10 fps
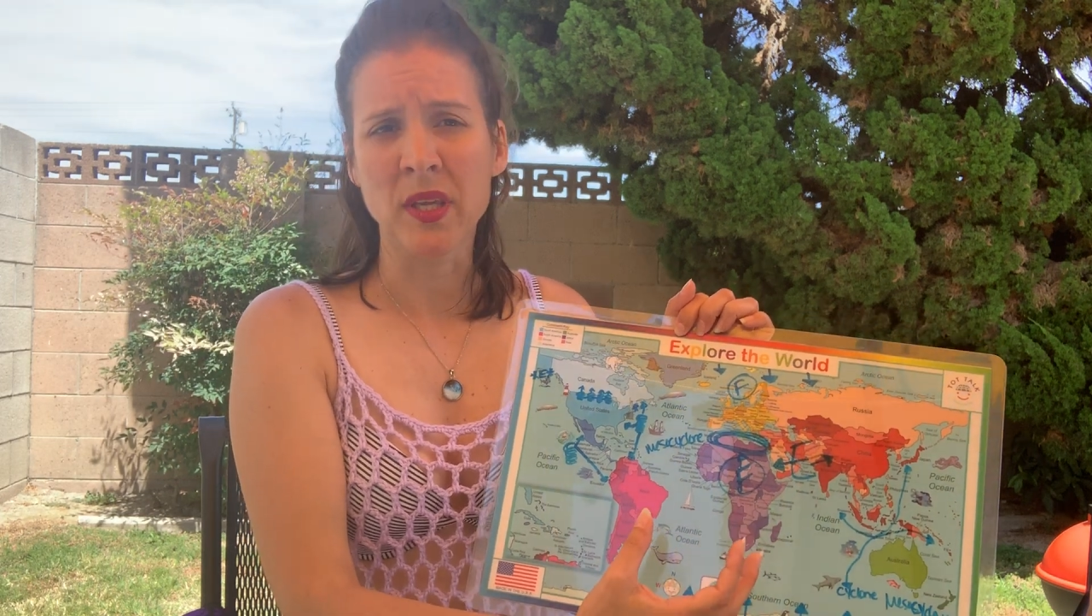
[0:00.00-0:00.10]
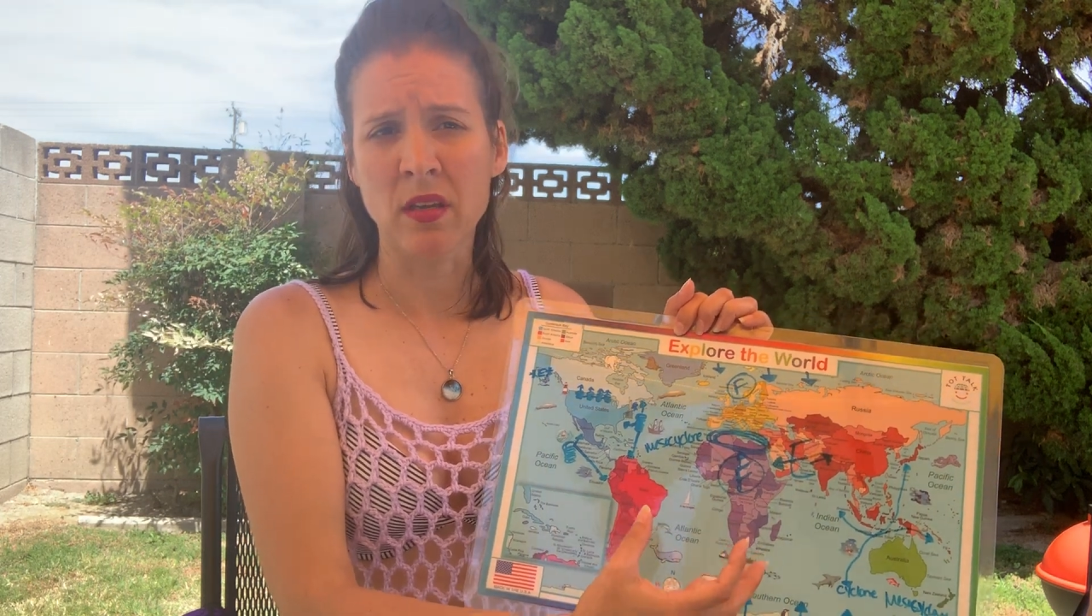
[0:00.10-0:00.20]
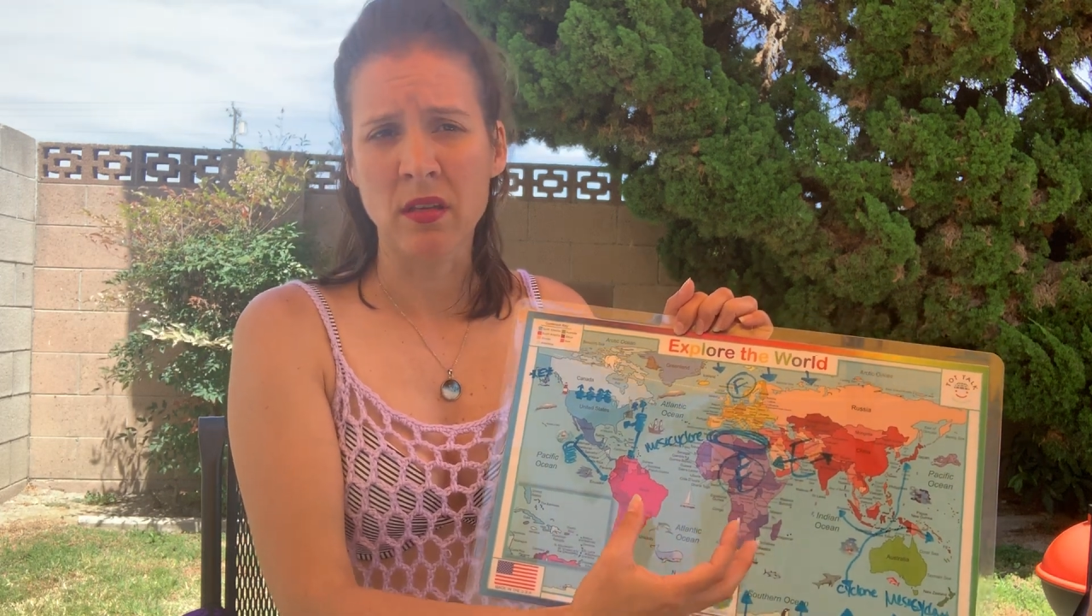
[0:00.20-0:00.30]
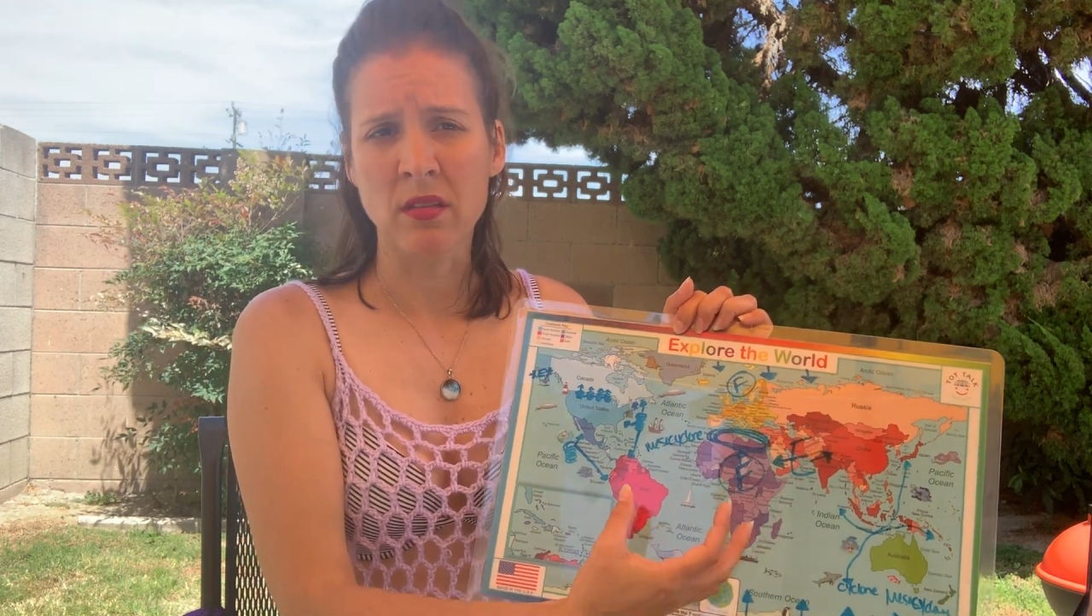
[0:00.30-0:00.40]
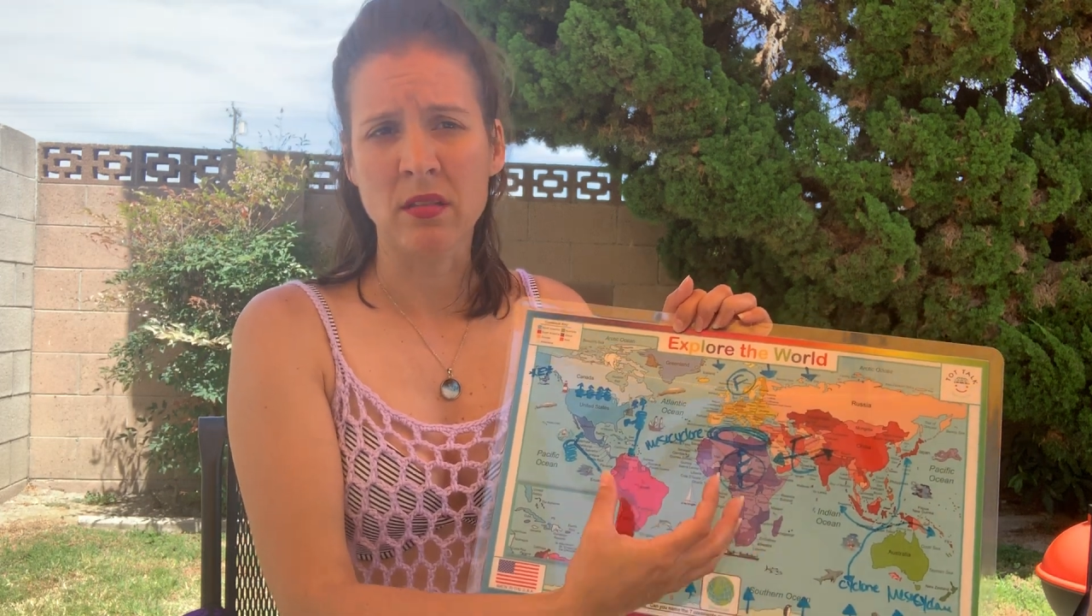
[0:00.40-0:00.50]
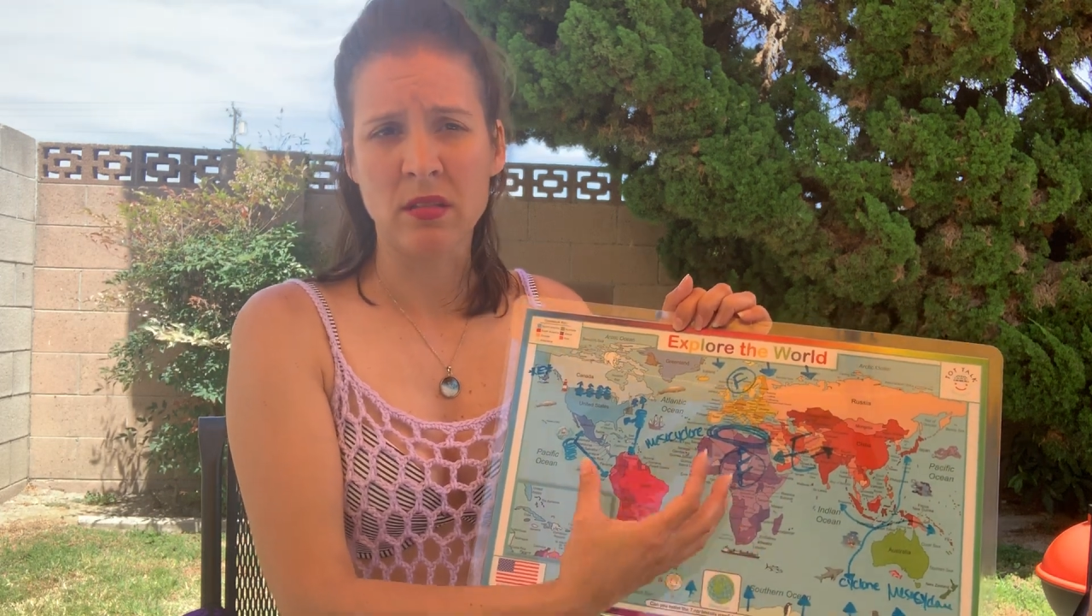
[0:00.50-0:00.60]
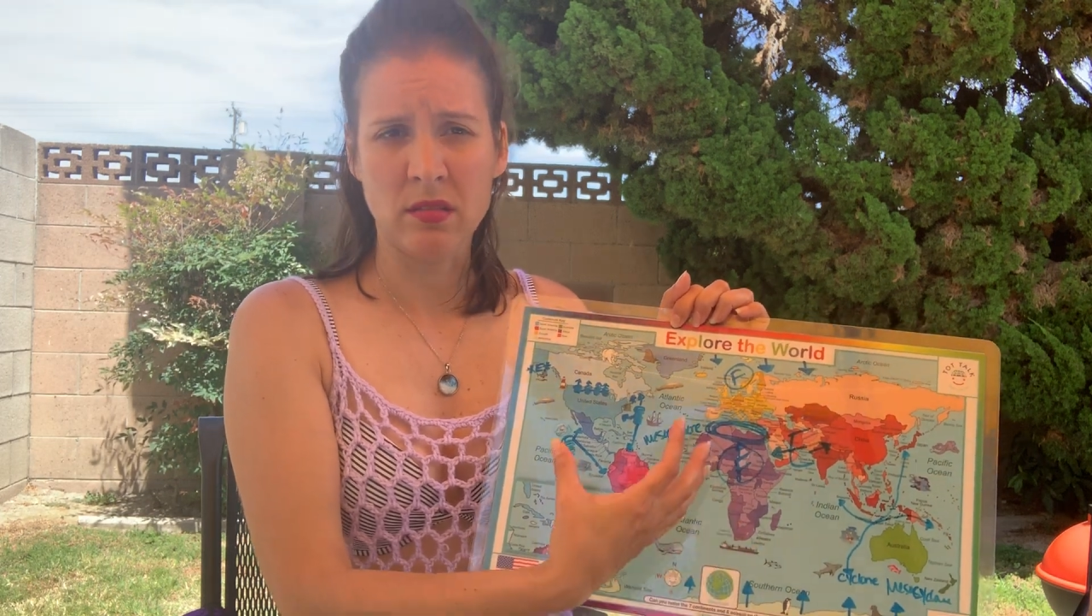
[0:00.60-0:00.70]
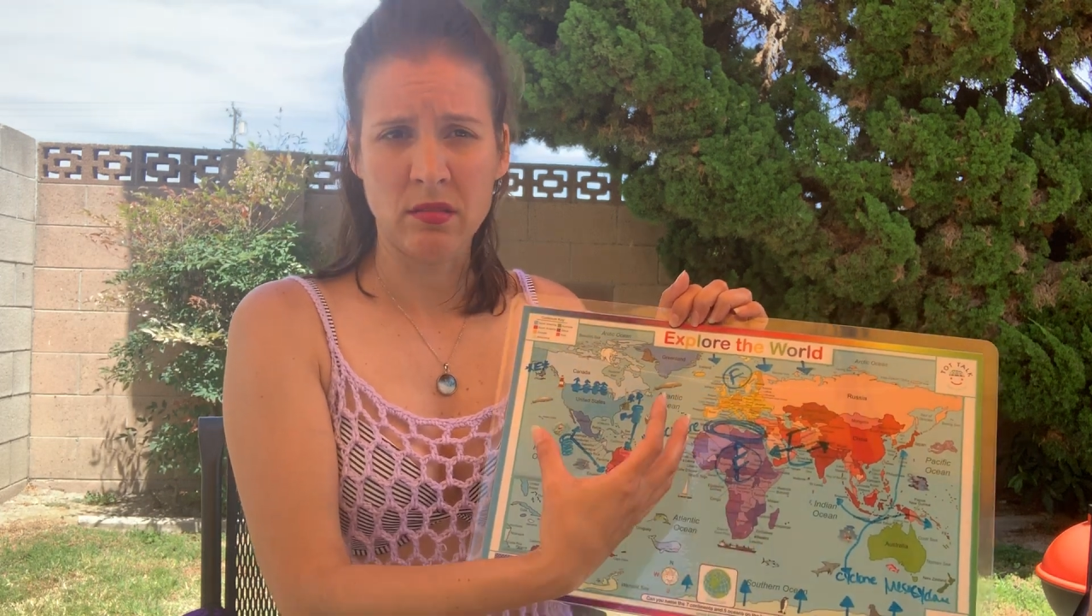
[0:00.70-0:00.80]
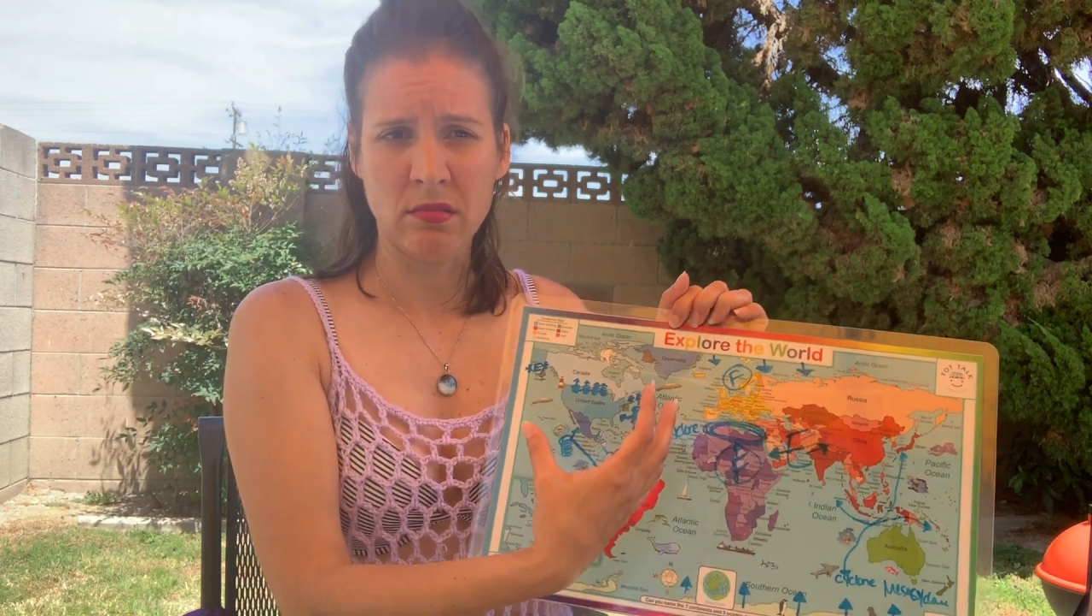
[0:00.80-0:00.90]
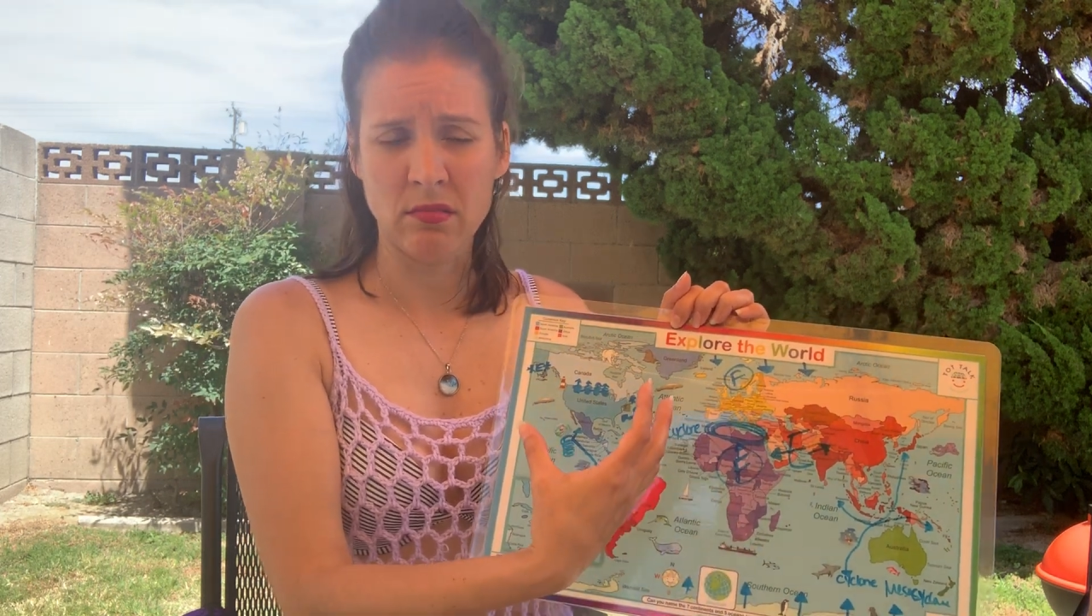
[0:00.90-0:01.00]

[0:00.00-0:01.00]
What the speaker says: because